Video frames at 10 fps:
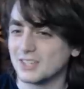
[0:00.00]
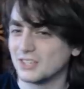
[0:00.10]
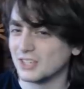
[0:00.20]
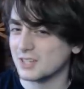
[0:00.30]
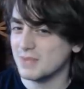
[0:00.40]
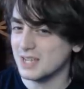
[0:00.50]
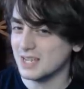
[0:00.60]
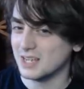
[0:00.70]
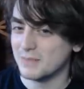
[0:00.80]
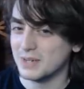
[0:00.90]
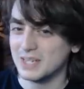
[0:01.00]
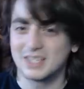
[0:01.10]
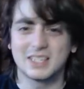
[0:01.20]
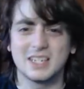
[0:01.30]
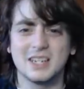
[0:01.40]
that's just me, but he
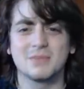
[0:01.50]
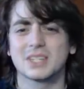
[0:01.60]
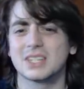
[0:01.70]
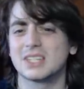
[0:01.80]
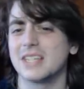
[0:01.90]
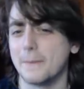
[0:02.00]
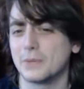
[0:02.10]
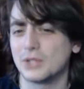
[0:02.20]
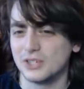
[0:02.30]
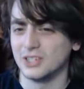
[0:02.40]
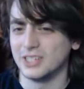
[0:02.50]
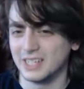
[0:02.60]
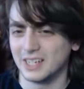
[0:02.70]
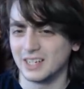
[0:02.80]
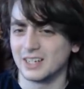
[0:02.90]
seems
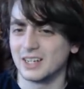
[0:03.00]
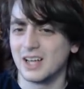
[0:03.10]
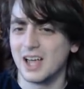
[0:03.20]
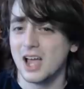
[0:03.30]
exceptionally